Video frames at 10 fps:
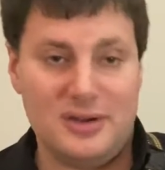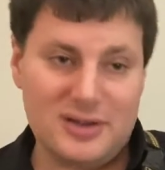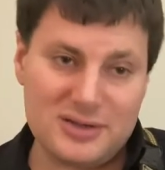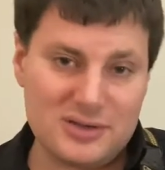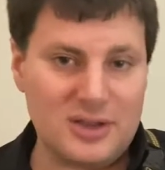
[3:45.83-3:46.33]

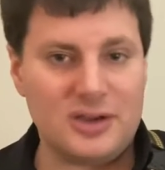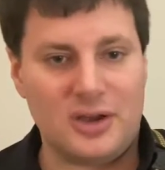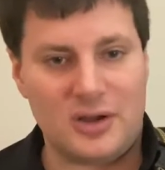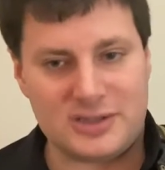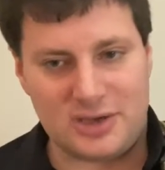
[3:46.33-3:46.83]
So there you
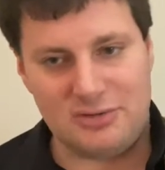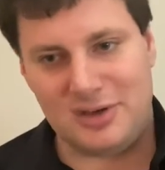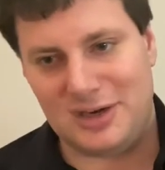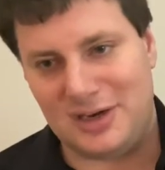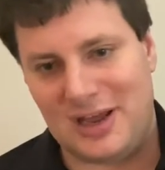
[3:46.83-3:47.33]
go. That's how you
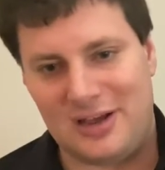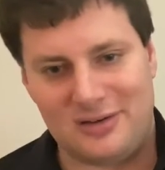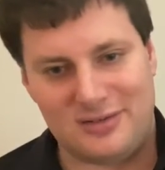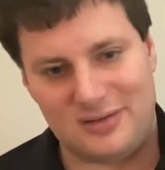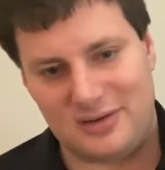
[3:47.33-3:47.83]
get in and
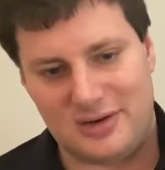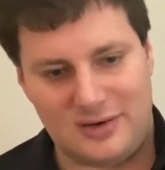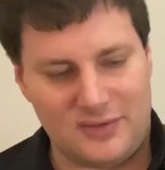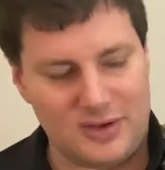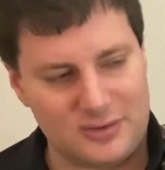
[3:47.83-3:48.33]
out
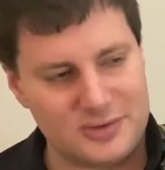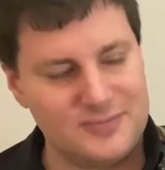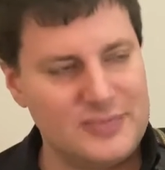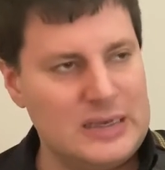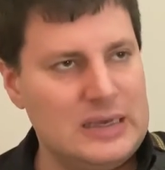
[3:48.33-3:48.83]
of those.
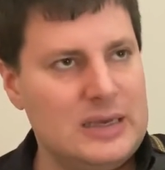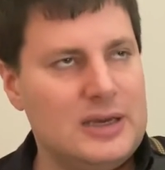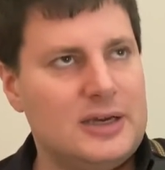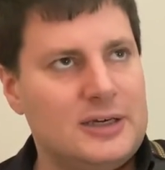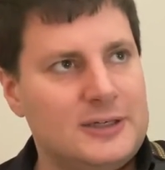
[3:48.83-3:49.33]

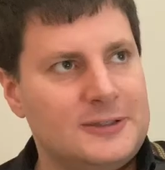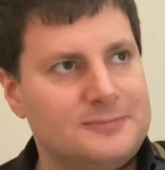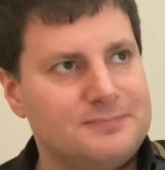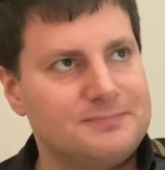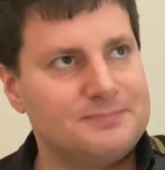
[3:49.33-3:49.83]

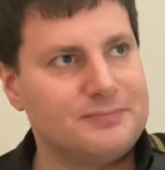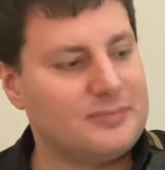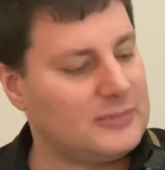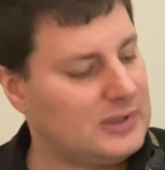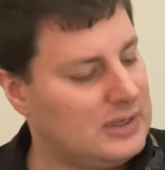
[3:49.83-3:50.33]
And
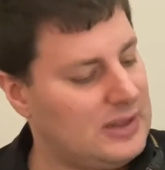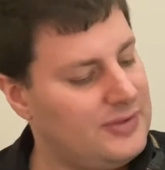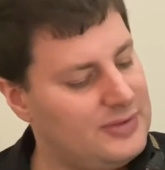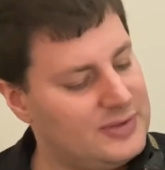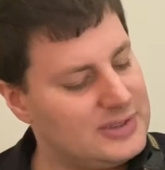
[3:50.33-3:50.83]

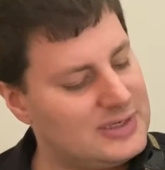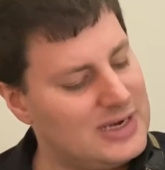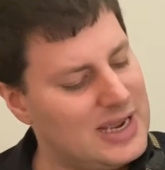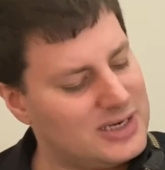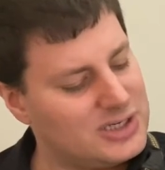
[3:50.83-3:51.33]
then this
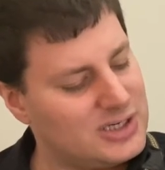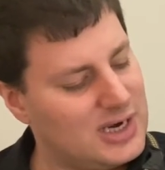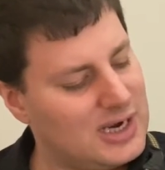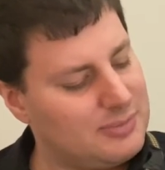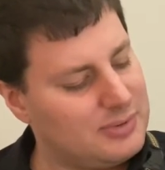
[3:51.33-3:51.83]
next
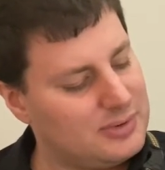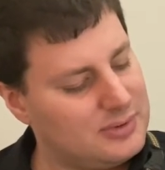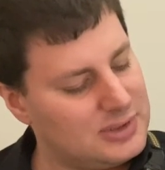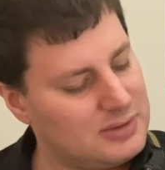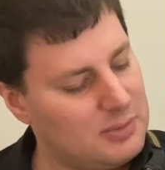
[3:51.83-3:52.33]
shape,
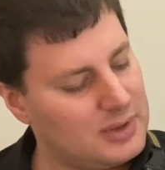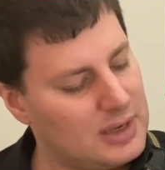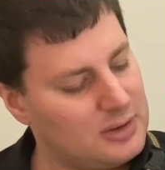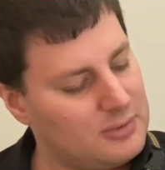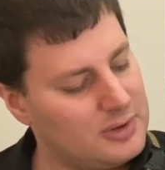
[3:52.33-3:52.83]
let's see what we
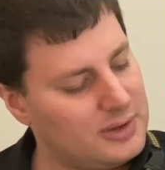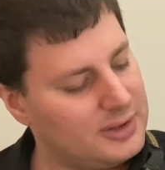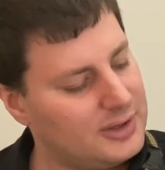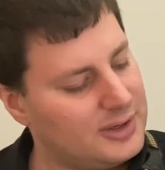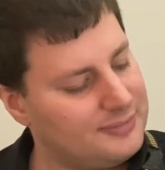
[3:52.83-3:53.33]
got going on
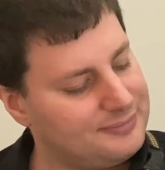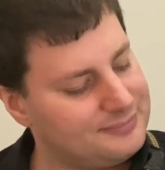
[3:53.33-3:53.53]
here.